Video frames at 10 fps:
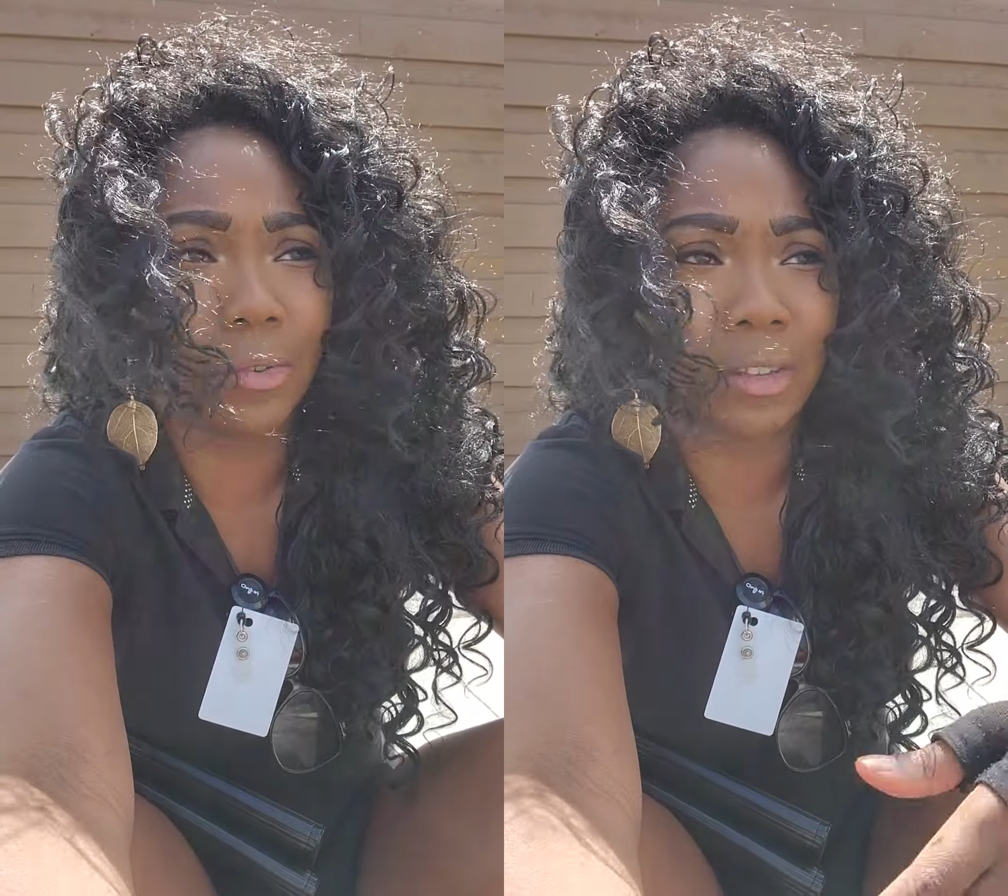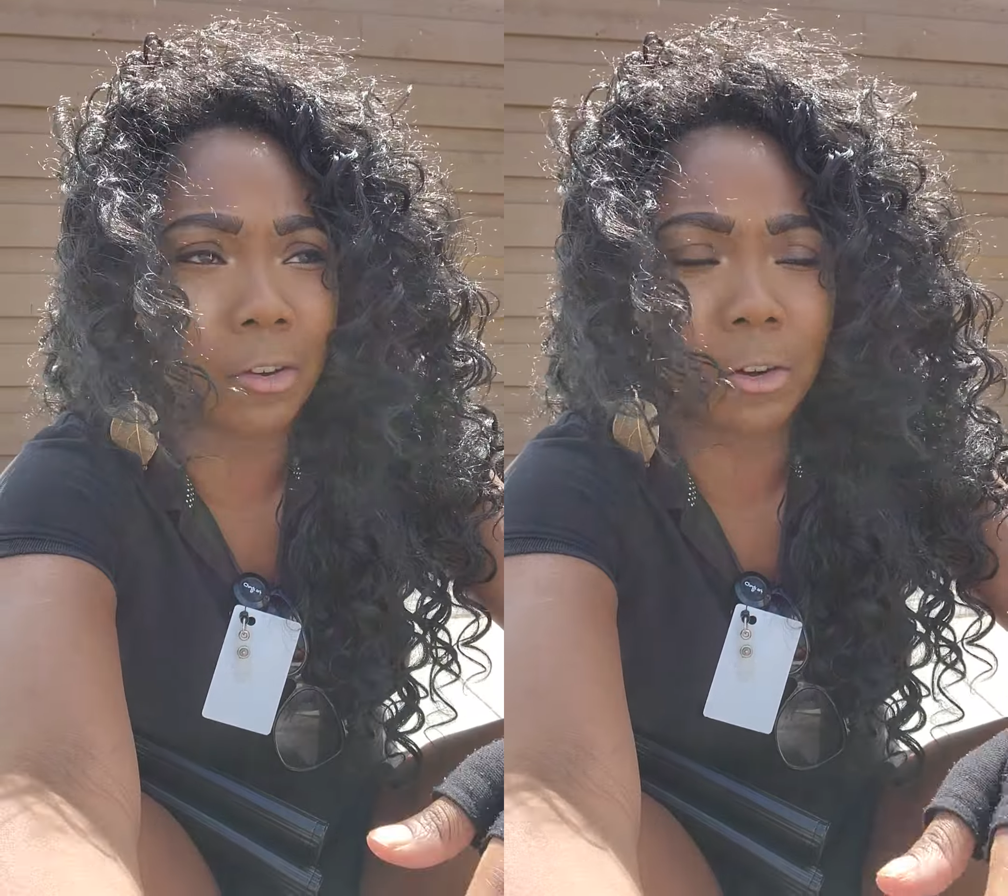
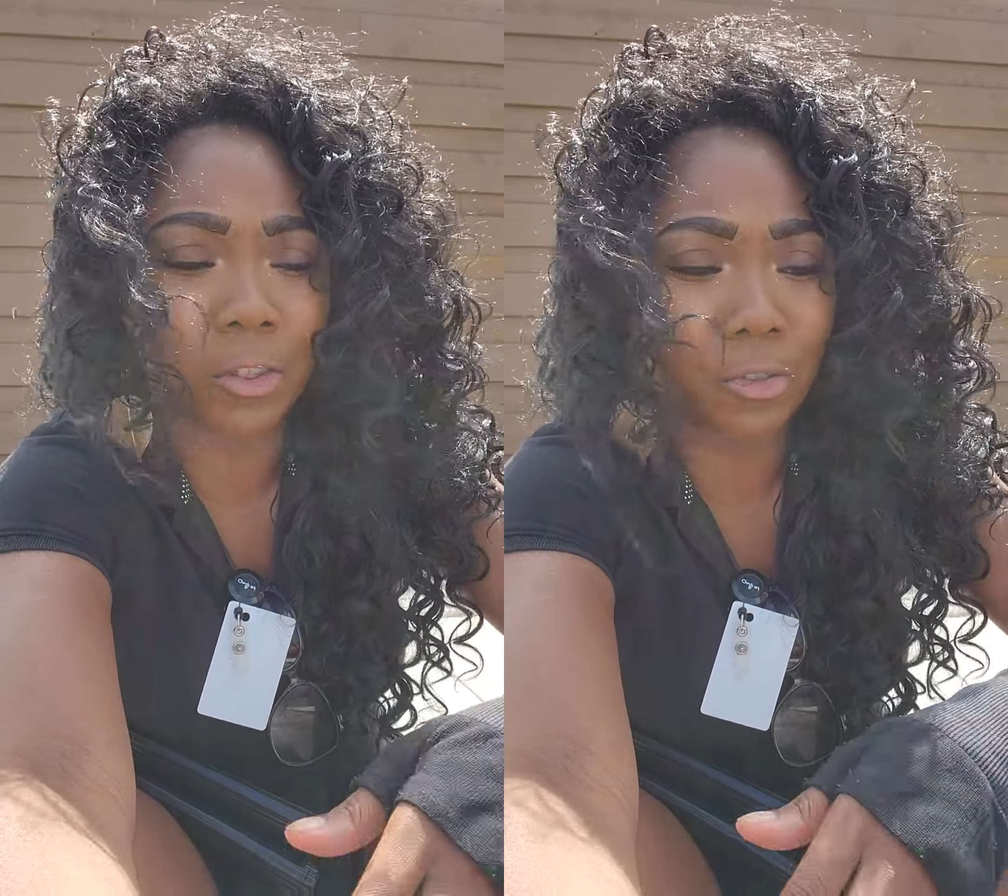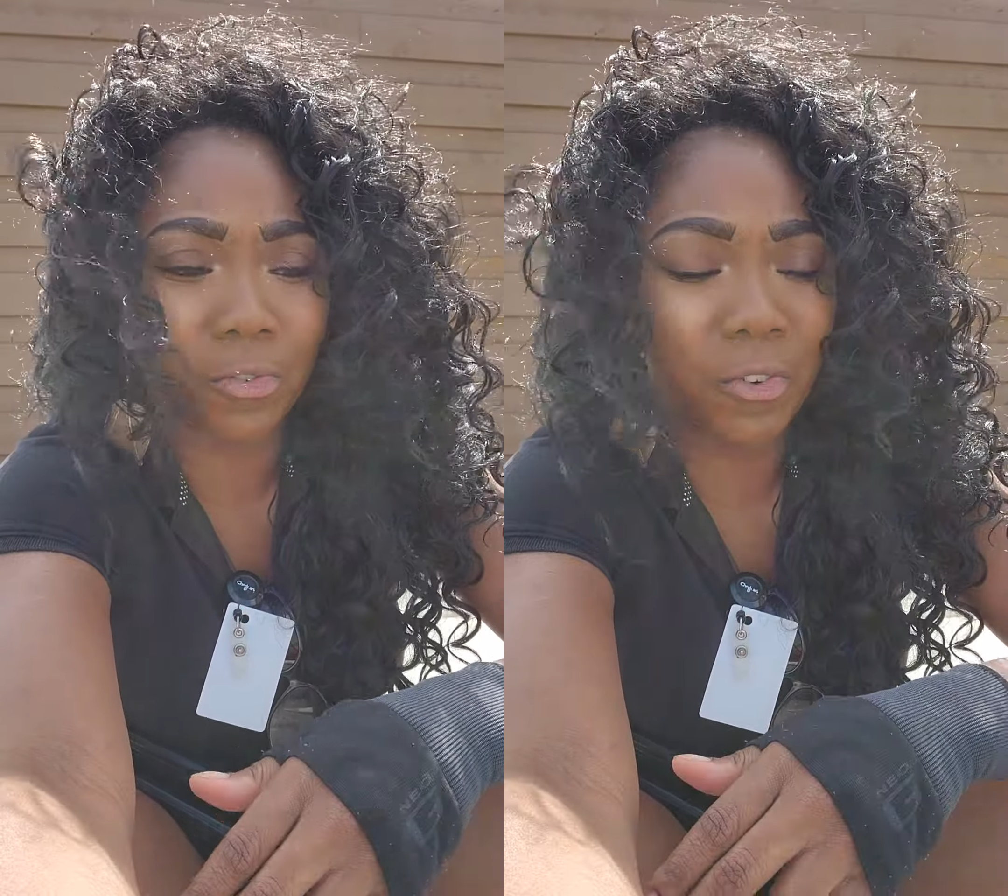using or
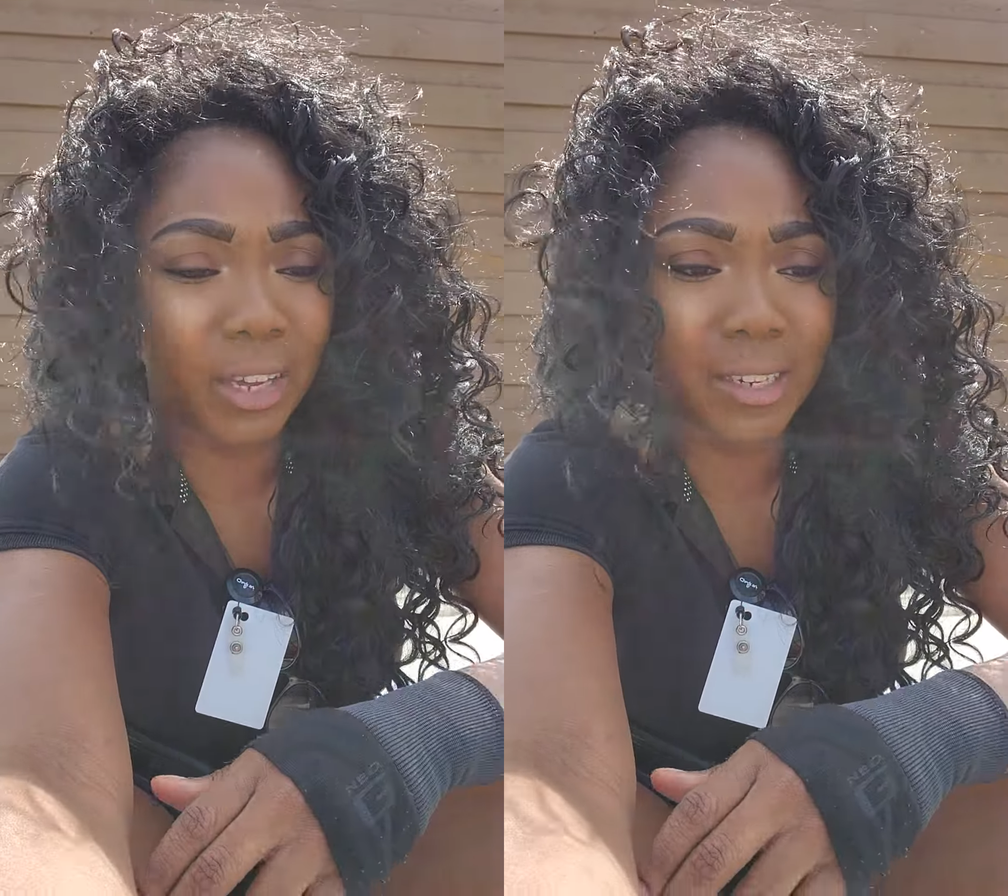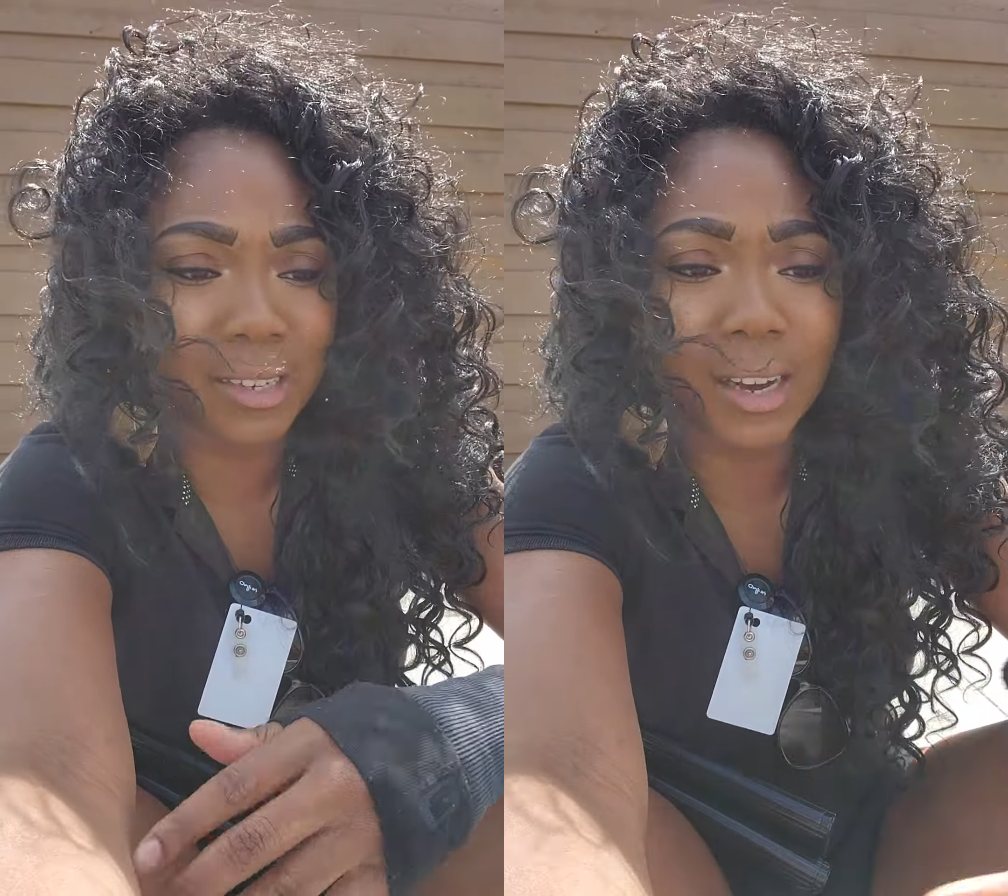that they're
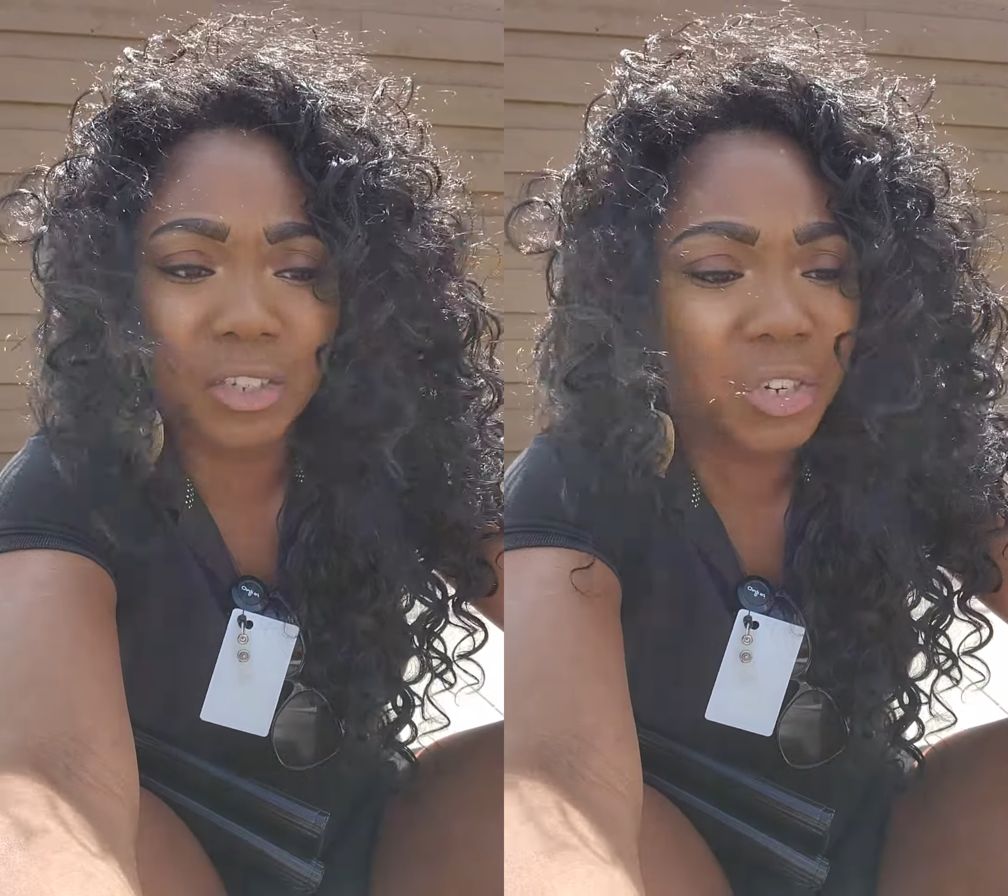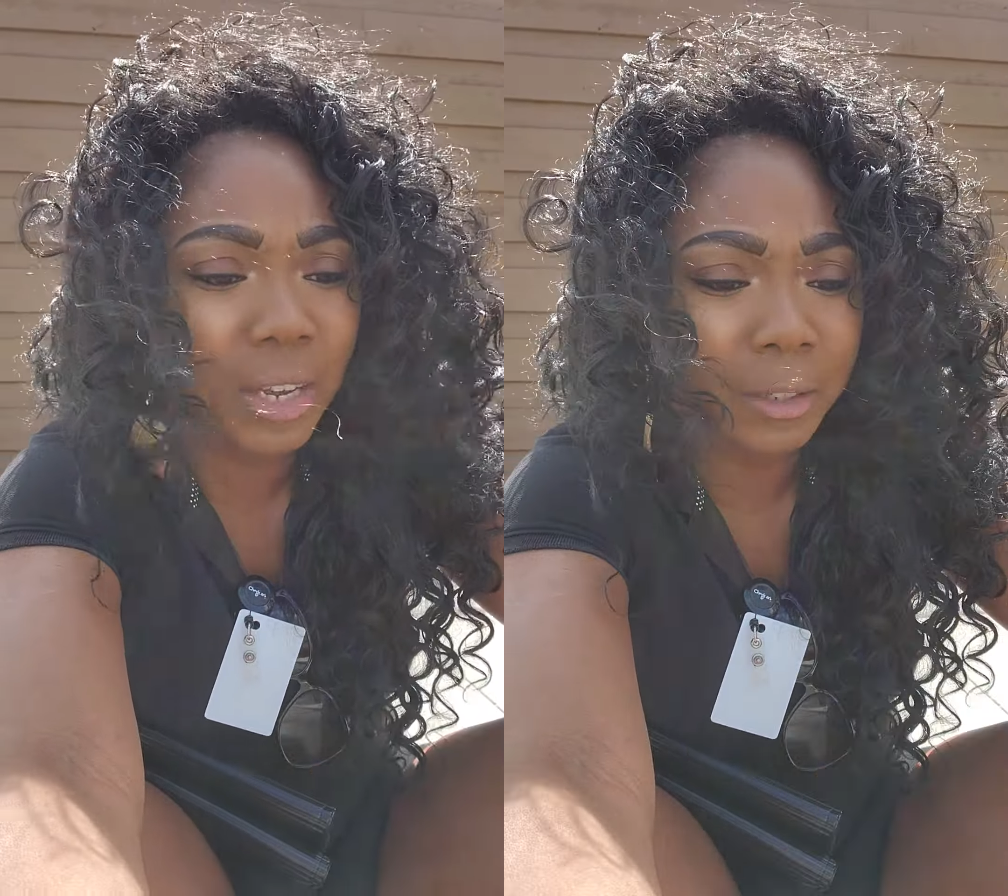fucking
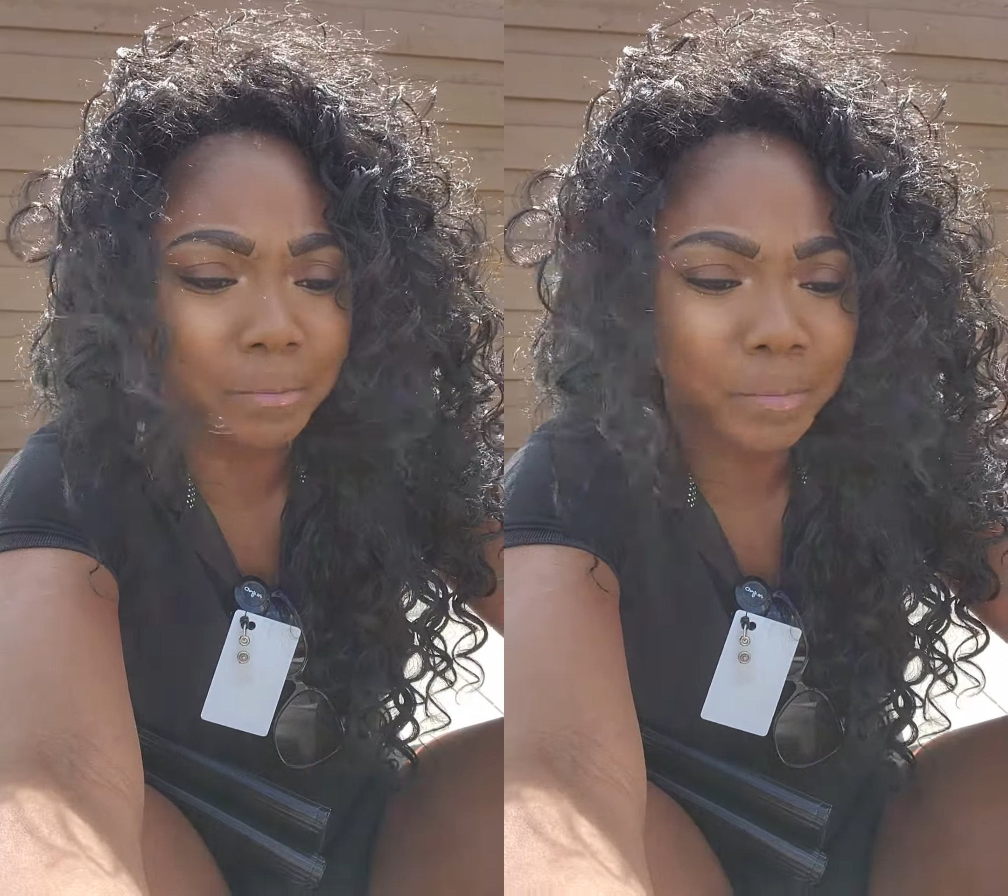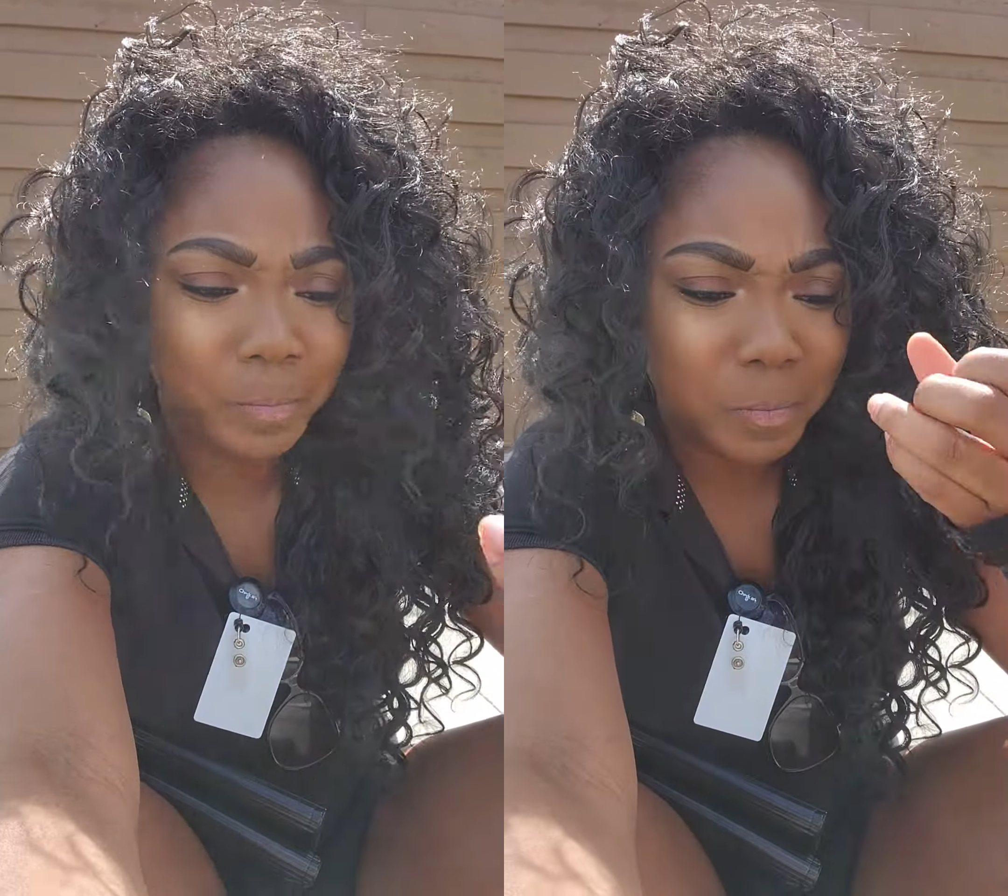touching.